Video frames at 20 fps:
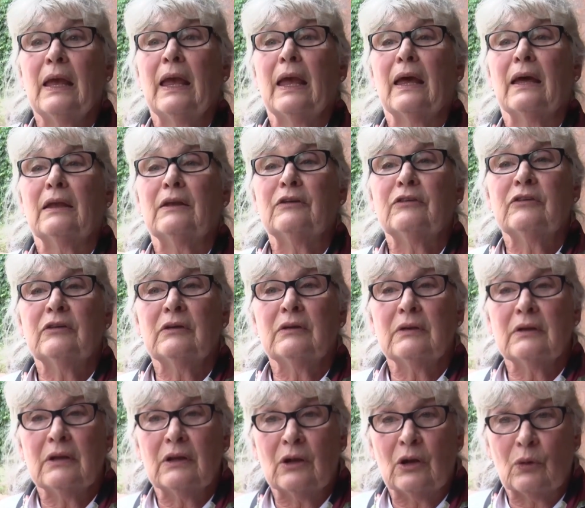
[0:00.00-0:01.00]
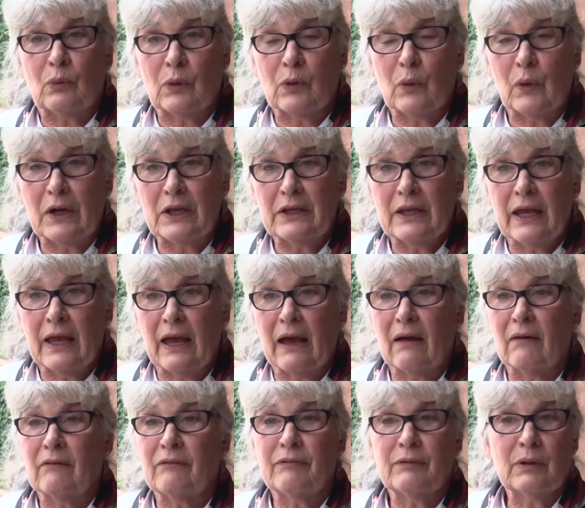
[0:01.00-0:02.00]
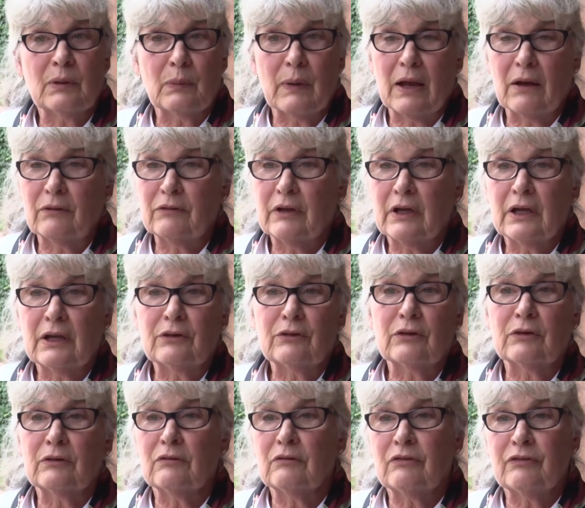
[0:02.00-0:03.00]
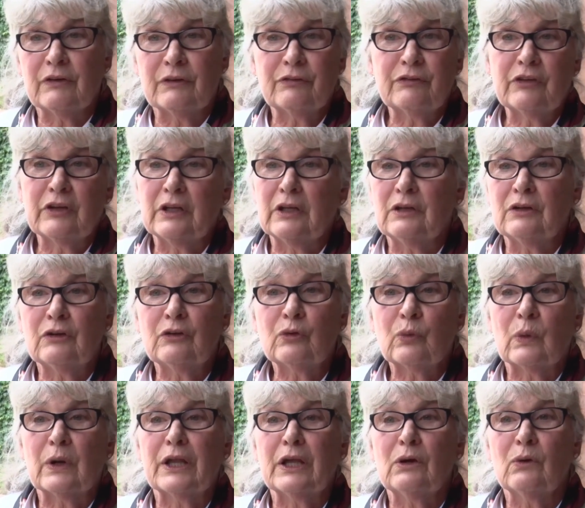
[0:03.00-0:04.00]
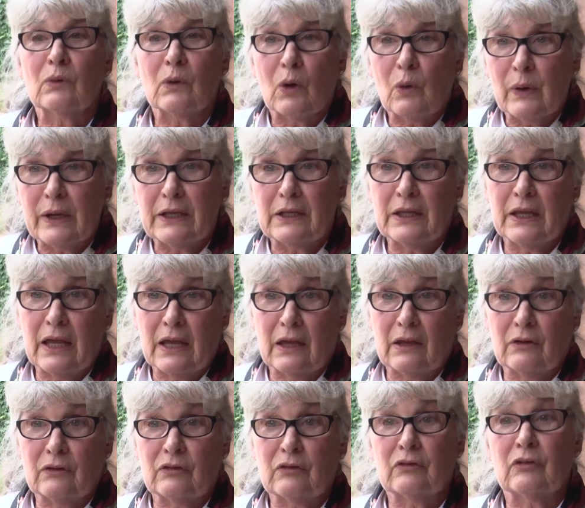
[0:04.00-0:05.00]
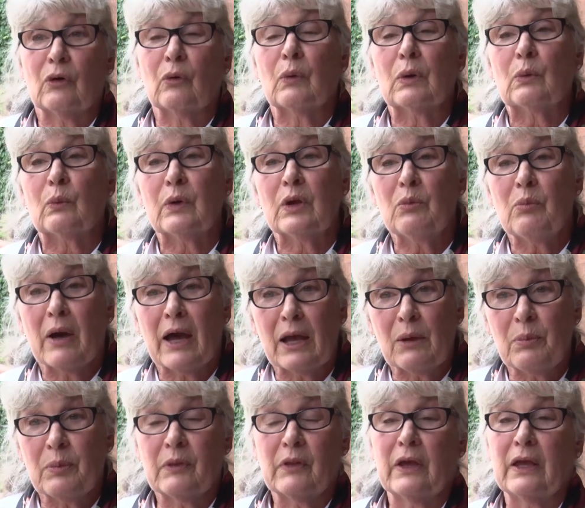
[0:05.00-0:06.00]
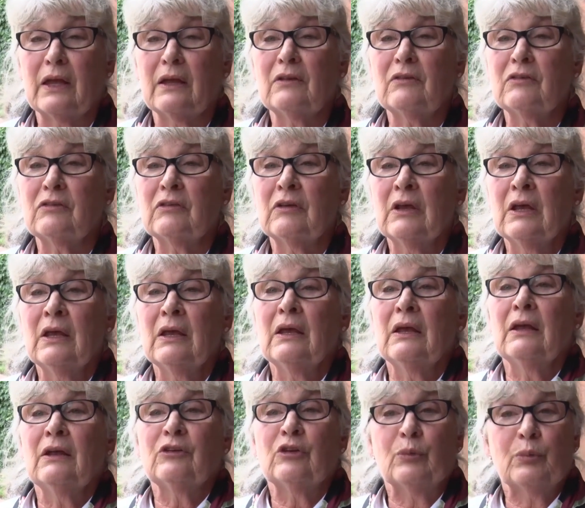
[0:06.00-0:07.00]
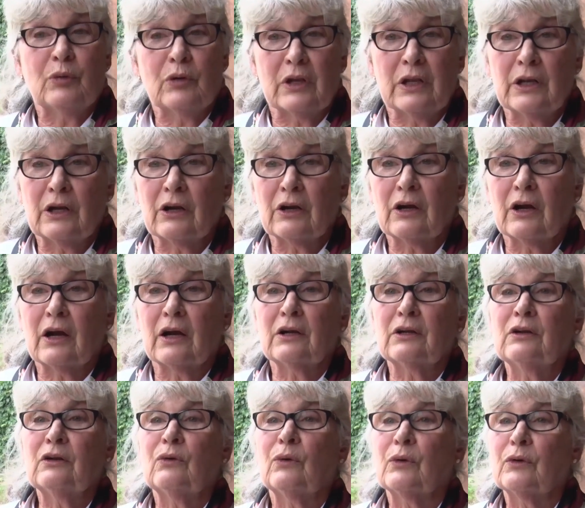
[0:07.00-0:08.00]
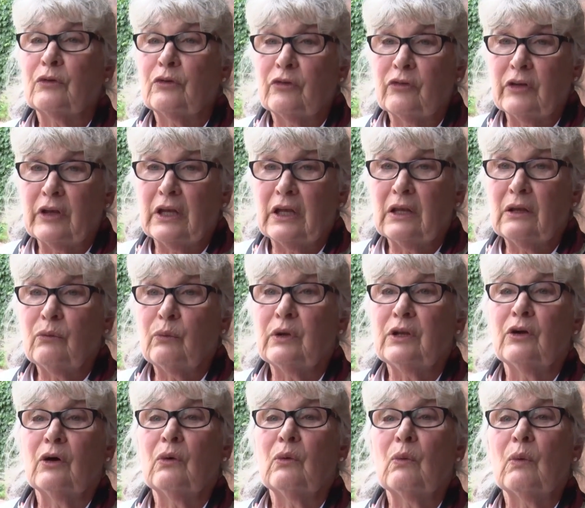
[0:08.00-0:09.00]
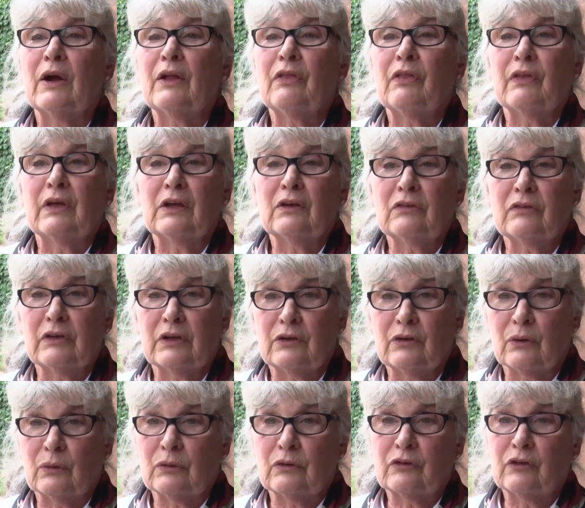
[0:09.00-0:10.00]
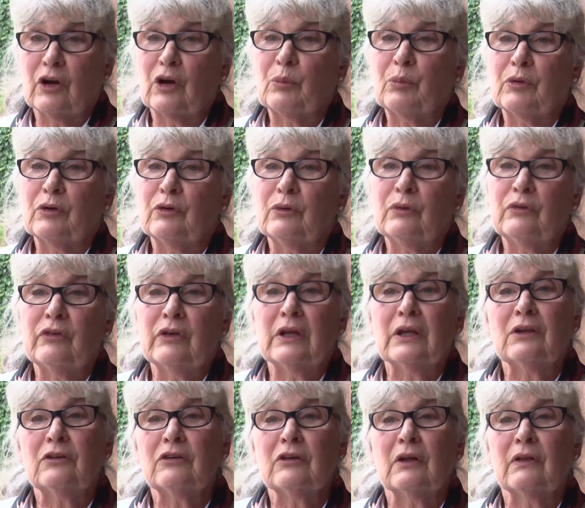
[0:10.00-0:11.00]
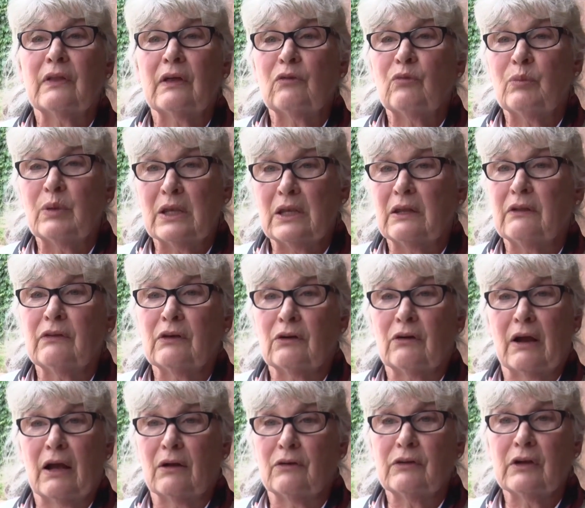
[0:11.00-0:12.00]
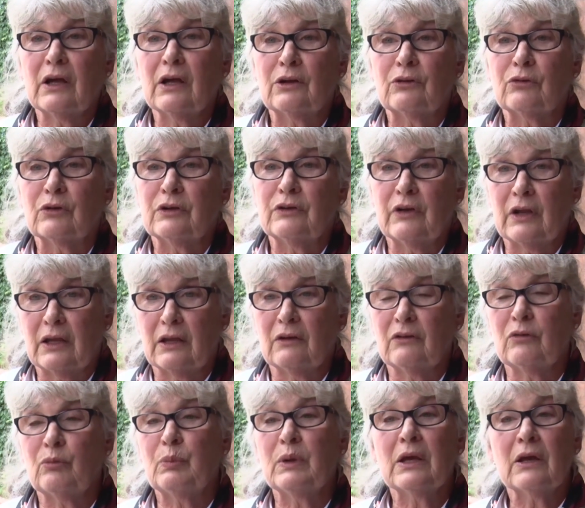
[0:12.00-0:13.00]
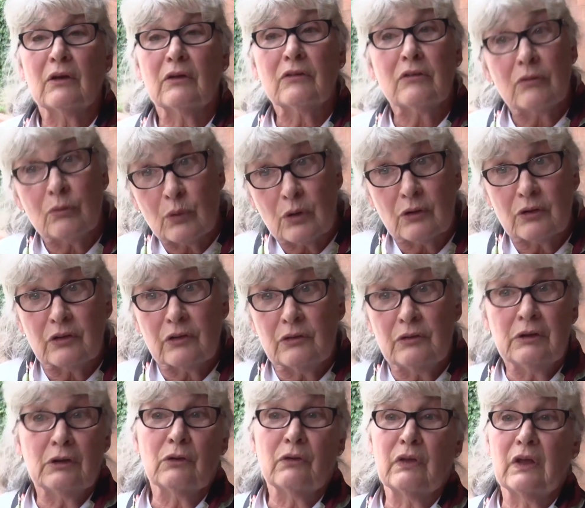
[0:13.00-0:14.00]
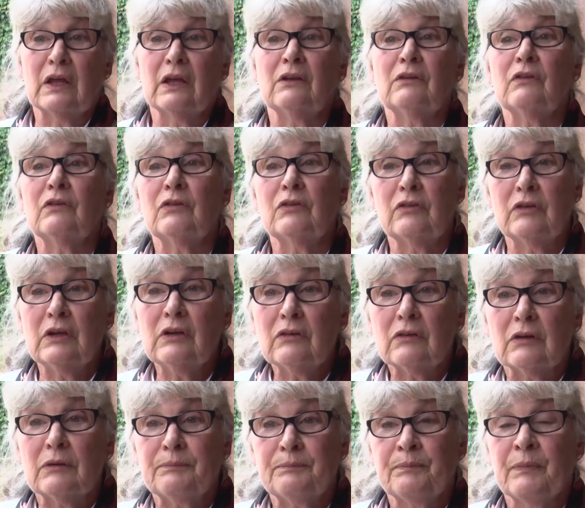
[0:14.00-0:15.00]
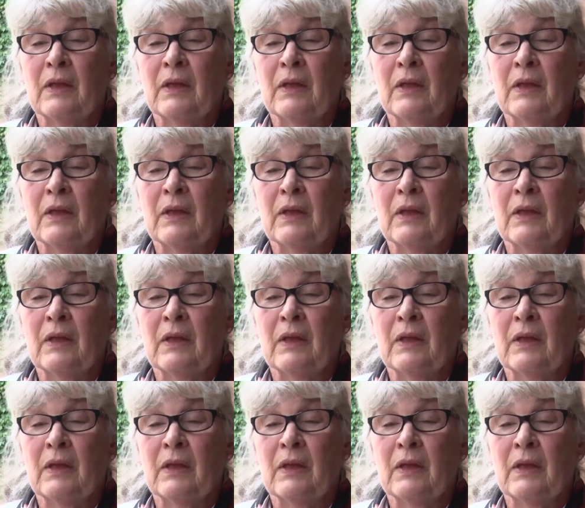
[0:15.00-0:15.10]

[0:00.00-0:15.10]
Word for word: and you know, we're going to have around 115 to 20 growing days. So when we buy plants to put in our garden or seed, we don't want things that don't start producing until they've been in the ground 100 days because we're near the end of the season.